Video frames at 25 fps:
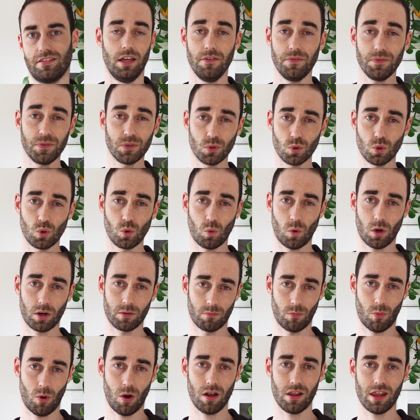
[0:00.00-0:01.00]
If you
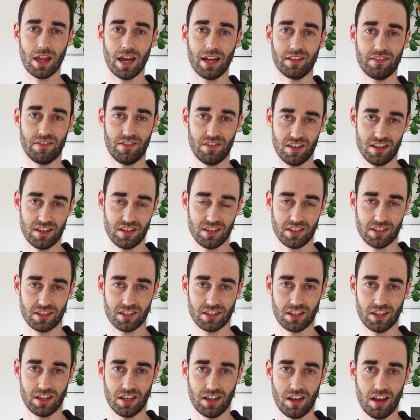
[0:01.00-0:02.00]
want more like
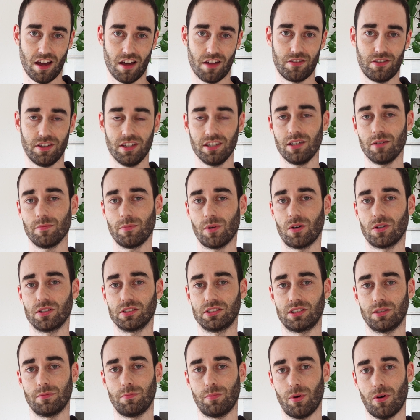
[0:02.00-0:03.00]
this, think
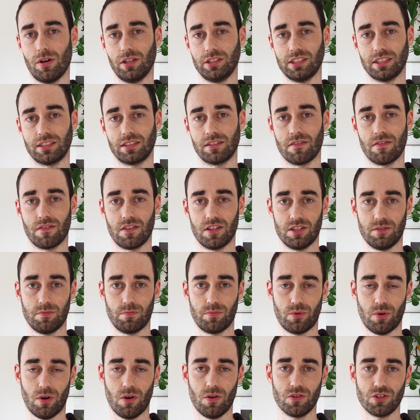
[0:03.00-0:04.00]
about supporting this
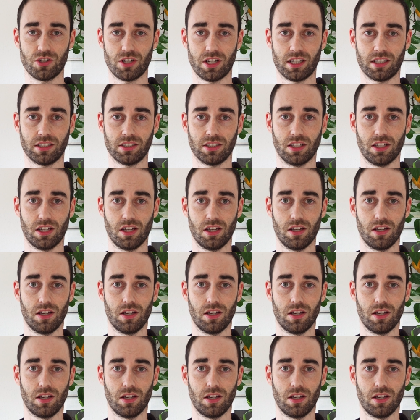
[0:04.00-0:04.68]
project,